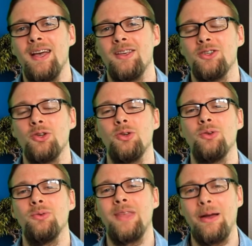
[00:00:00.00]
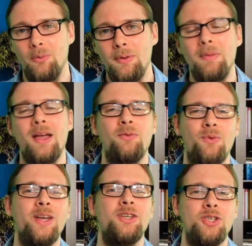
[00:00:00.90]
So that would be my
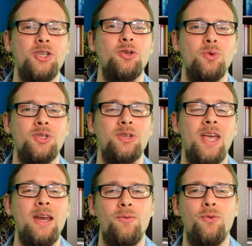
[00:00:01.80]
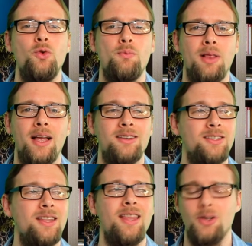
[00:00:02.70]
advice to you, is to get a food plan,
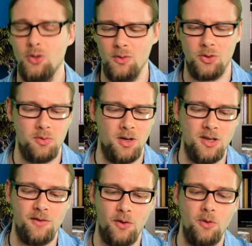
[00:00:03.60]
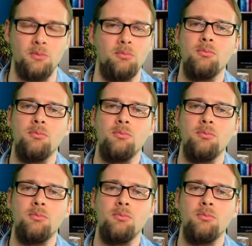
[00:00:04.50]
sit there, do it on your phone.